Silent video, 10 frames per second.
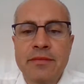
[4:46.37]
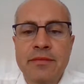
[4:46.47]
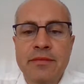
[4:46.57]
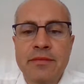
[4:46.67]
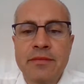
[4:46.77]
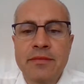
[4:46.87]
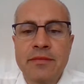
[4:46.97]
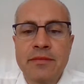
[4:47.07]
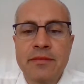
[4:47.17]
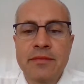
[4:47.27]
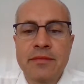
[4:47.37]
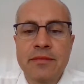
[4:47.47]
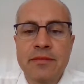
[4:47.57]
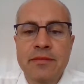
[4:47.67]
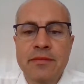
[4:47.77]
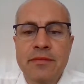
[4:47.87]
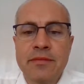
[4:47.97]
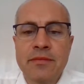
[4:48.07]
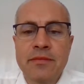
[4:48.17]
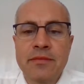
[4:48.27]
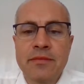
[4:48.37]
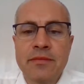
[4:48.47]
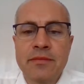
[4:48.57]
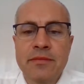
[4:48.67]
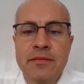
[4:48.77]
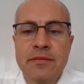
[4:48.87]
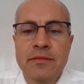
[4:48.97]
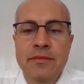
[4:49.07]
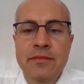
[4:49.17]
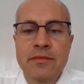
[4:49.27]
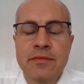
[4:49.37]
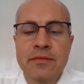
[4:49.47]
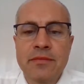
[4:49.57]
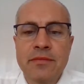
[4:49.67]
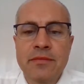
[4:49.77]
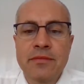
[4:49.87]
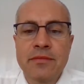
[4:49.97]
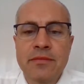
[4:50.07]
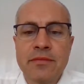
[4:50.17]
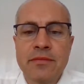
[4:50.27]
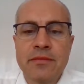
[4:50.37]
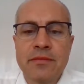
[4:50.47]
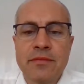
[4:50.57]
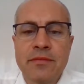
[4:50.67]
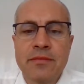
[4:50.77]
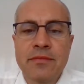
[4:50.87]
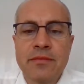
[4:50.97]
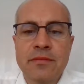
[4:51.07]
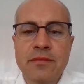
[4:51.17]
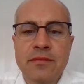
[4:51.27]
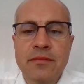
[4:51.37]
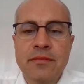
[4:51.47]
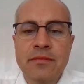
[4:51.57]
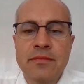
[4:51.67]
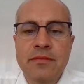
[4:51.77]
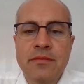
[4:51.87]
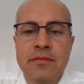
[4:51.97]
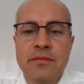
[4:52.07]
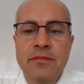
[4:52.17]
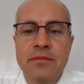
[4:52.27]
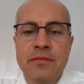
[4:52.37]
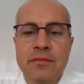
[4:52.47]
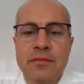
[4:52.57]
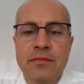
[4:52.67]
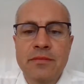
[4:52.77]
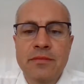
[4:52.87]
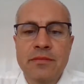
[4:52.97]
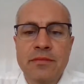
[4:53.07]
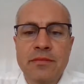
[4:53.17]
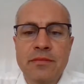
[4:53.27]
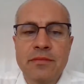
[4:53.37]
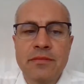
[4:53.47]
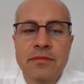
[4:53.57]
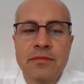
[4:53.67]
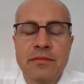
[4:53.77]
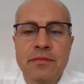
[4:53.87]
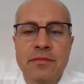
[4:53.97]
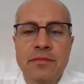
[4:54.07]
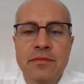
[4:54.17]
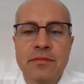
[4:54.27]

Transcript: The person shown says nothing.